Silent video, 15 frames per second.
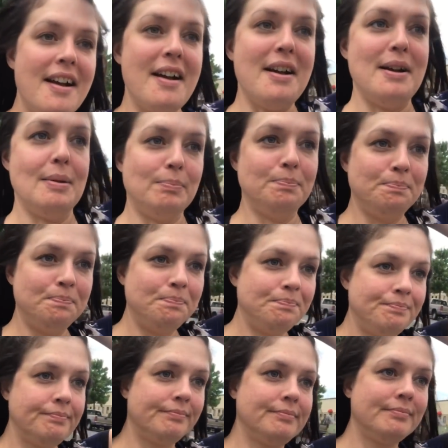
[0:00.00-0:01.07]
um,
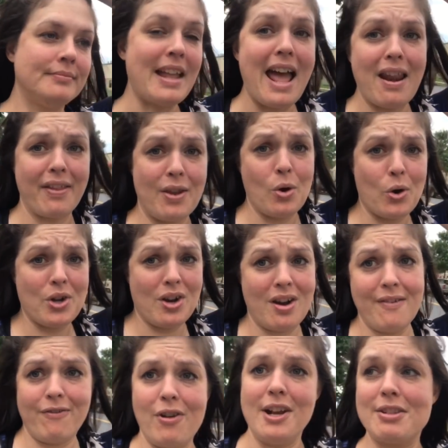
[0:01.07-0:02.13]
out of the
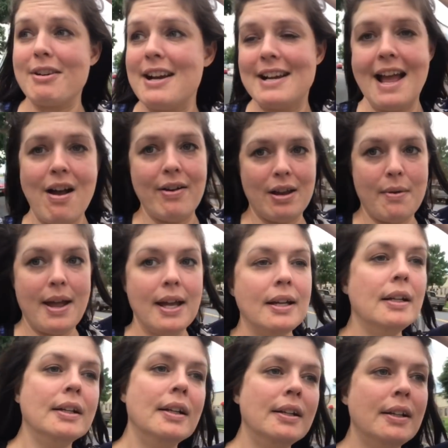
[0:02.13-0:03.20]
ordinary for us right now anyway.
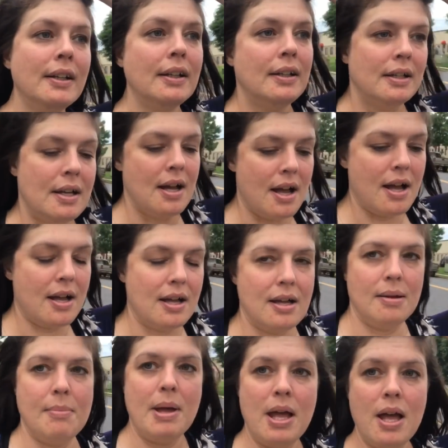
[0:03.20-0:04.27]

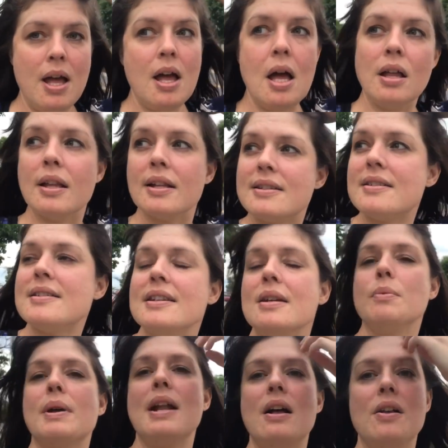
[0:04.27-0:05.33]
Um, let's
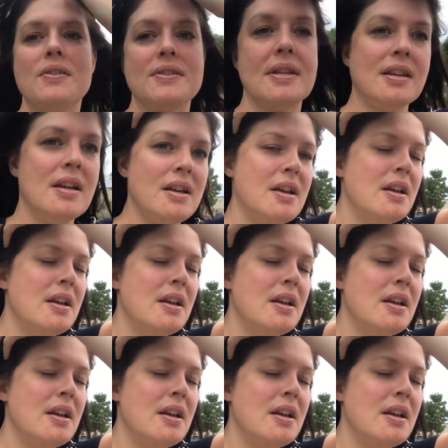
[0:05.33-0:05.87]
see what else.